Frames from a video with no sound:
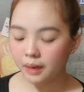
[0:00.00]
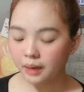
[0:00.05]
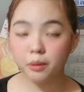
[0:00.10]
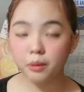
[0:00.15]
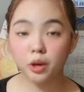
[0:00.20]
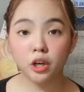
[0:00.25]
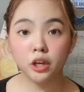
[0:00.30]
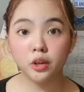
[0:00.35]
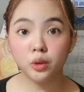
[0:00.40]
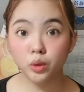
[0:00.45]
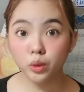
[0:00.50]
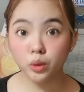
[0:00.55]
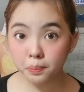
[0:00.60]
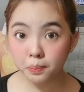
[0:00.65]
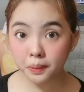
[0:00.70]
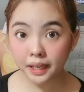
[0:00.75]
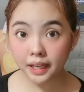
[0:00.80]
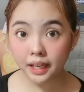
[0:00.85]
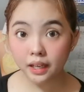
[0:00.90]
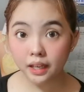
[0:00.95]
or
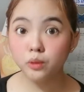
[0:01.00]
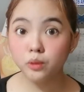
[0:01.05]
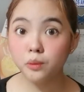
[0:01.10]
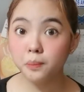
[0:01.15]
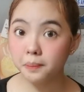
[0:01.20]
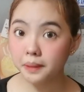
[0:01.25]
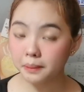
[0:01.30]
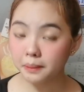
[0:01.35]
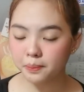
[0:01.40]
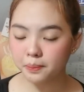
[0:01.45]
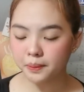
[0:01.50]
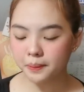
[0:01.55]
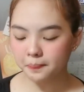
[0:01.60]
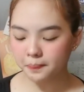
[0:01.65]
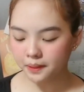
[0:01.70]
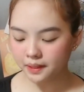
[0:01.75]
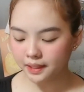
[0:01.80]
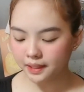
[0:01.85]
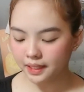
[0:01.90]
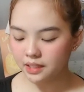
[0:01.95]
ube
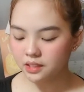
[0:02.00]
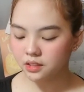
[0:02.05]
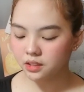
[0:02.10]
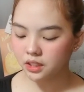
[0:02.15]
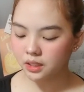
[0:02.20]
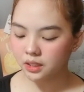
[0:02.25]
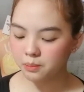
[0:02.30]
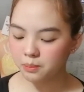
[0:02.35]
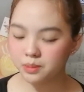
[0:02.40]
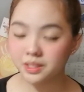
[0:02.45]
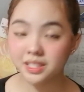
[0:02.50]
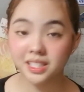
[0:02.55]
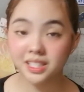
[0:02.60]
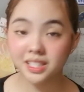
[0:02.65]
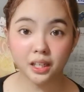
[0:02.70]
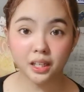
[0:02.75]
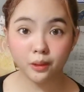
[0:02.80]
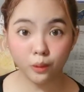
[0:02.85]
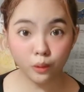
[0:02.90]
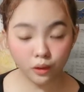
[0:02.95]
purple ice cream,
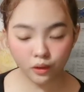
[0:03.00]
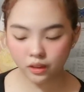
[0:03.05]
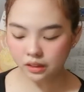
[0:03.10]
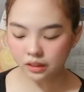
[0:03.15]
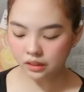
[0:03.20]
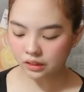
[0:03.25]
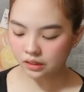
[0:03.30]
sago,